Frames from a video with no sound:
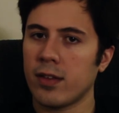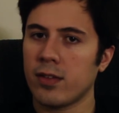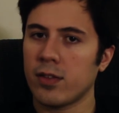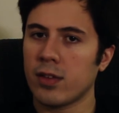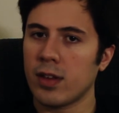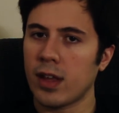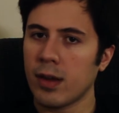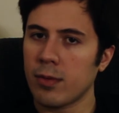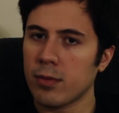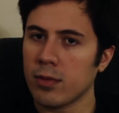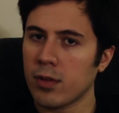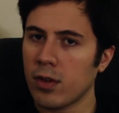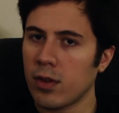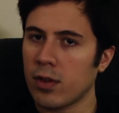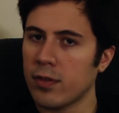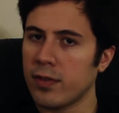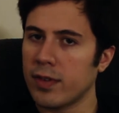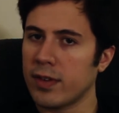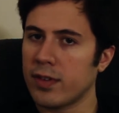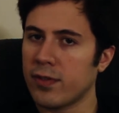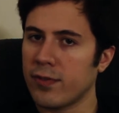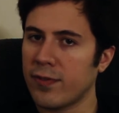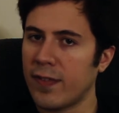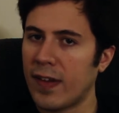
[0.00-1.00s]
so that was all of
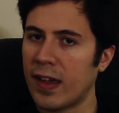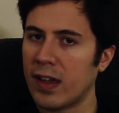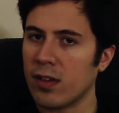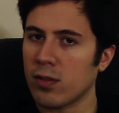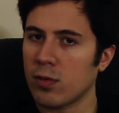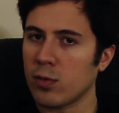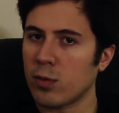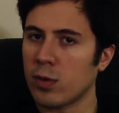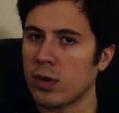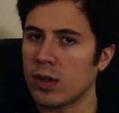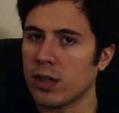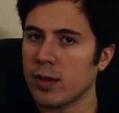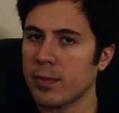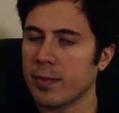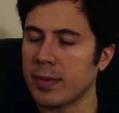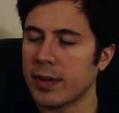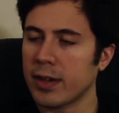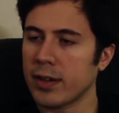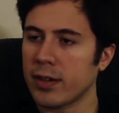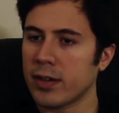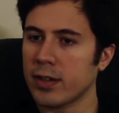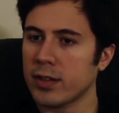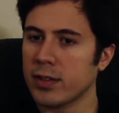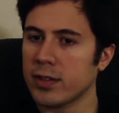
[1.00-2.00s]
its Phase 1
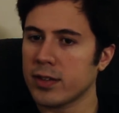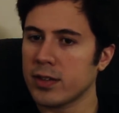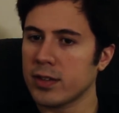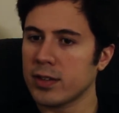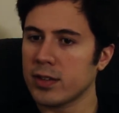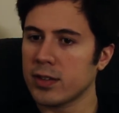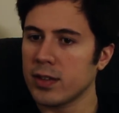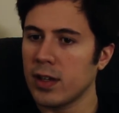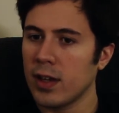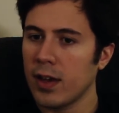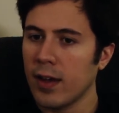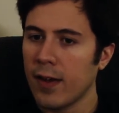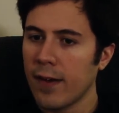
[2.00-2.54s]
appearances.